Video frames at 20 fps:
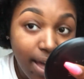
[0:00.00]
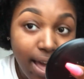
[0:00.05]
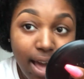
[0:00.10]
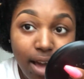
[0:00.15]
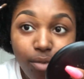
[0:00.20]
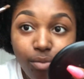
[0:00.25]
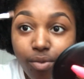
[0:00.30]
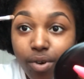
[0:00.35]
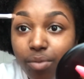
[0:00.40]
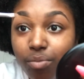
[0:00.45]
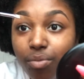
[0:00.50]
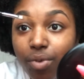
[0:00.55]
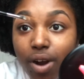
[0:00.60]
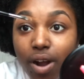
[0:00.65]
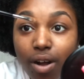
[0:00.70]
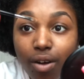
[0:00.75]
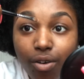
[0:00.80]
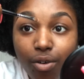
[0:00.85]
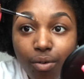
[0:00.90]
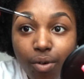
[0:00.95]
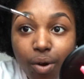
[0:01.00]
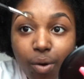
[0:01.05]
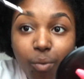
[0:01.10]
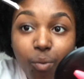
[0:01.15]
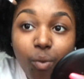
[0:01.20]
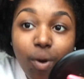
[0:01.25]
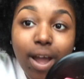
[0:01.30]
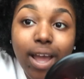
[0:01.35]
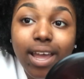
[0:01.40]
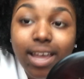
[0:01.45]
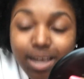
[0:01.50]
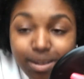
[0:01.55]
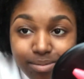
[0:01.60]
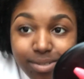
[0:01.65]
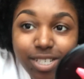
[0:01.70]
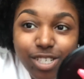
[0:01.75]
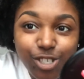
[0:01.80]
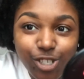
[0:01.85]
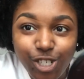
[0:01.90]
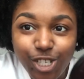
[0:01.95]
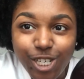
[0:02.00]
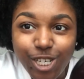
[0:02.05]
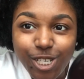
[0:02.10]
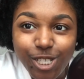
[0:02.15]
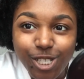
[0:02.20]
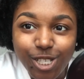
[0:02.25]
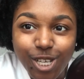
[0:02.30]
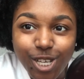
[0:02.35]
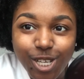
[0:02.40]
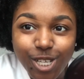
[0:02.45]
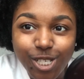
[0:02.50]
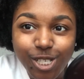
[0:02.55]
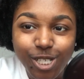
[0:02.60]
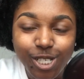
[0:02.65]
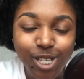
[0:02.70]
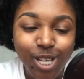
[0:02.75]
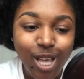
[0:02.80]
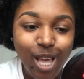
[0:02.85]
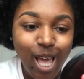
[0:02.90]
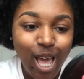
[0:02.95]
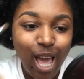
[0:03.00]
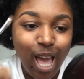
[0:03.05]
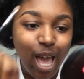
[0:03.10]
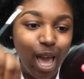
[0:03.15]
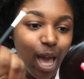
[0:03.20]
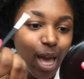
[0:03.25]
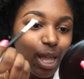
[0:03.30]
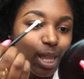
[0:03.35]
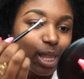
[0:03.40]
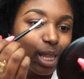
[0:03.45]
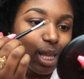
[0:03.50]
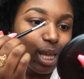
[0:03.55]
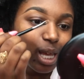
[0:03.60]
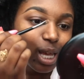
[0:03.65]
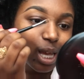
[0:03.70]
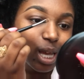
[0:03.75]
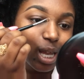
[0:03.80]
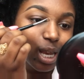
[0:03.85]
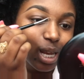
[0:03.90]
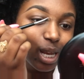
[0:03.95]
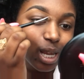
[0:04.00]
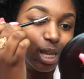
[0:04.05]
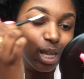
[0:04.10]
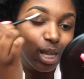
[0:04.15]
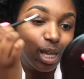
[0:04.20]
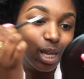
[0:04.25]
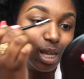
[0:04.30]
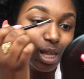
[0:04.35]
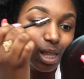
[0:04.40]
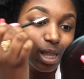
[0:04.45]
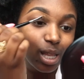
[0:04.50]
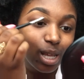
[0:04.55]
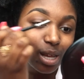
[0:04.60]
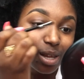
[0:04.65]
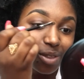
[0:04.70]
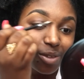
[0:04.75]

have one brow going way up to Jesus, and then the